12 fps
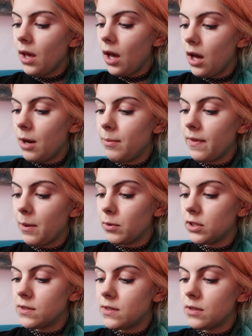Um, and they
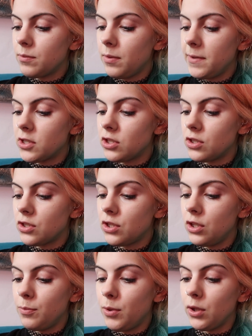wanted permission
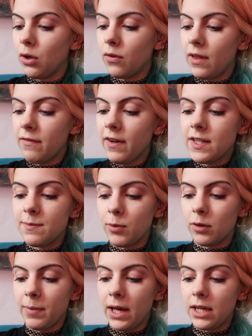to put it on their
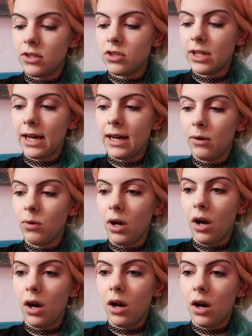Facebook page. Now,
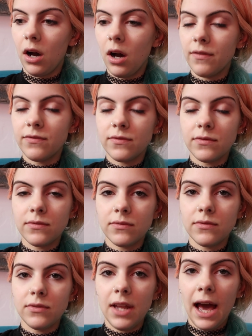I've
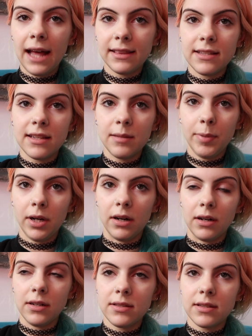had this in the
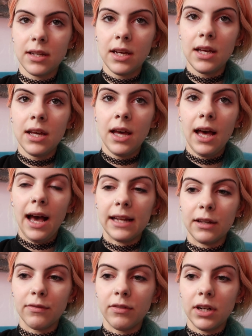past
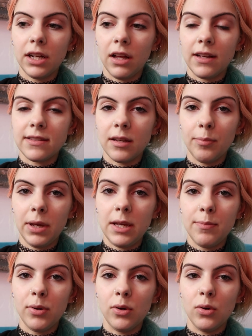and I've realised that
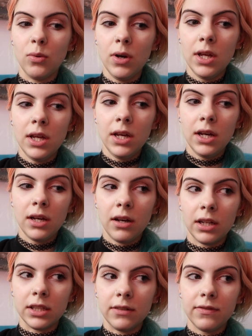people
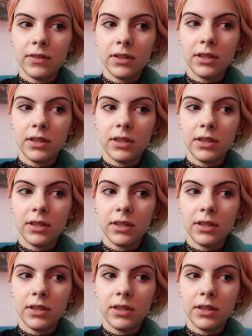kind of